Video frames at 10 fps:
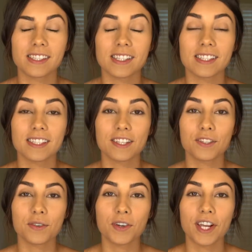Insta
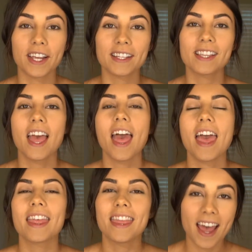stories
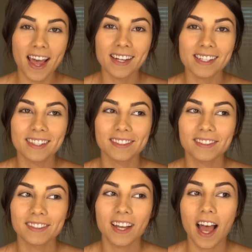that
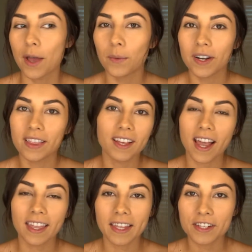I wanted the
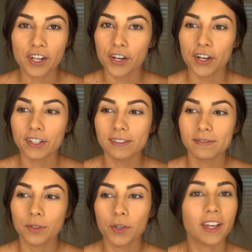Kylie Jenner
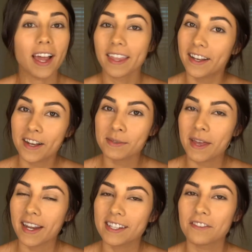or the Kylie
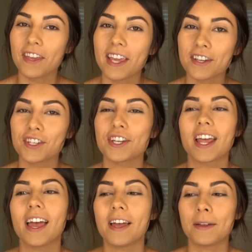Cosmetics
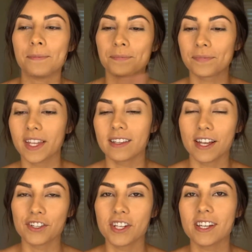Vacation
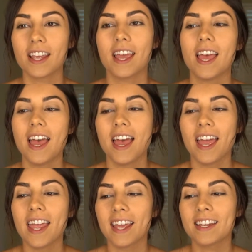collection.
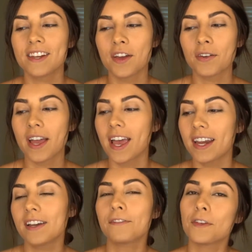And you know, I
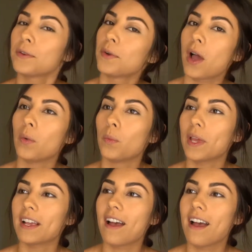added a few
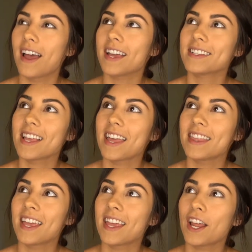wink eyes,
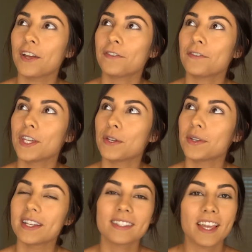and then a few
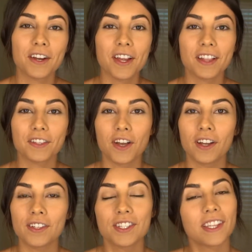days later it
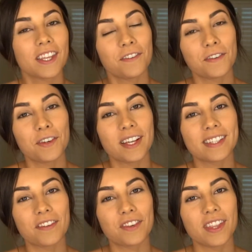launched, and then a few
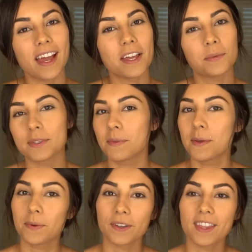days after that it was my
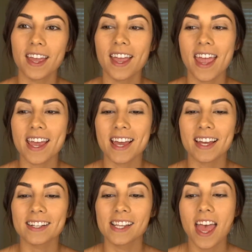birthday,
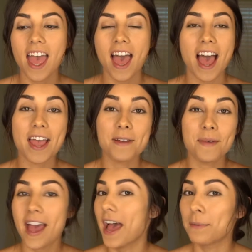and I am
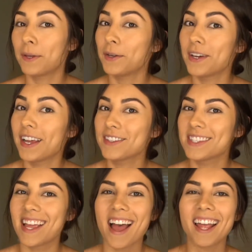happy to announce
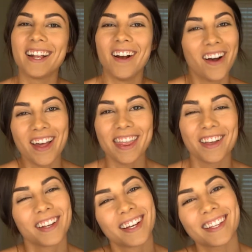that I got
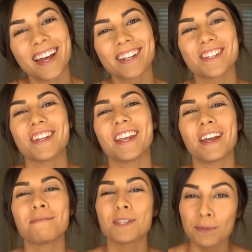the collection and
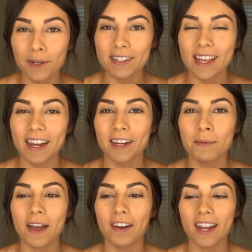I'm super excited
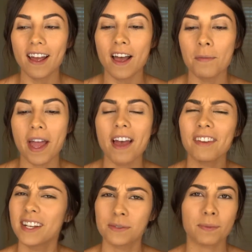about it. I
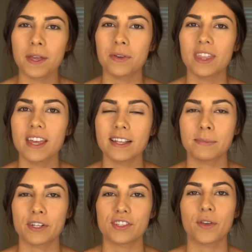haven't got to play with it as
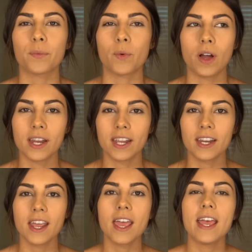much as I
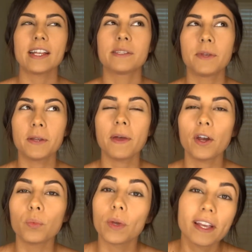wanted. It's been
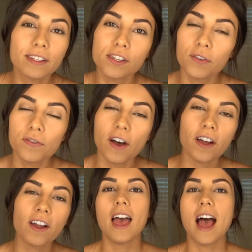about a week so
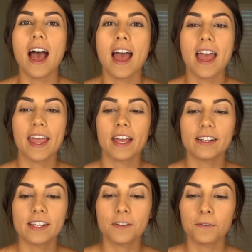far. I
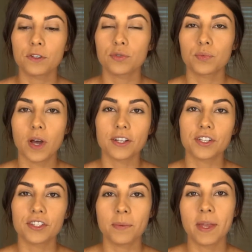did a few
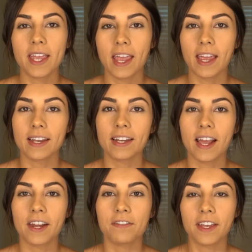swatches on my hand and
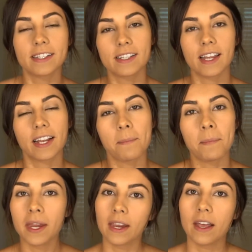kind of like did like a
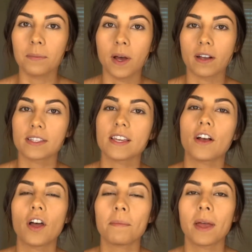mini unboxing
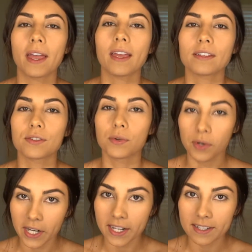on my
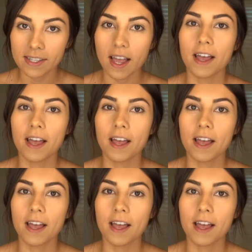stories.